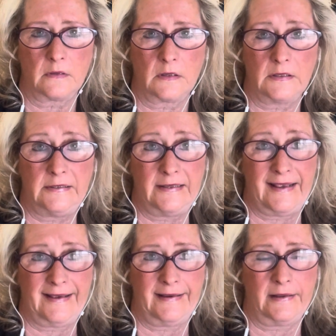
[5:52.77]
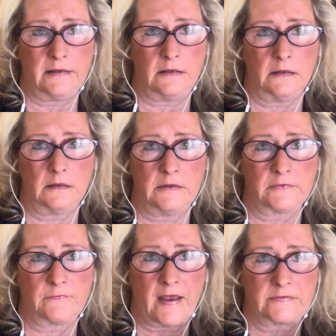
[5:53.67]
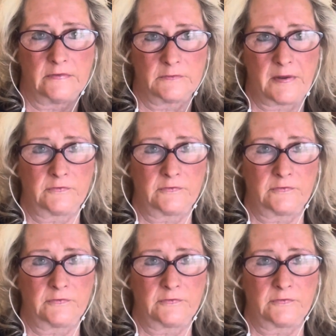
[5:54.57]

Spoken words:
he had his vaccines about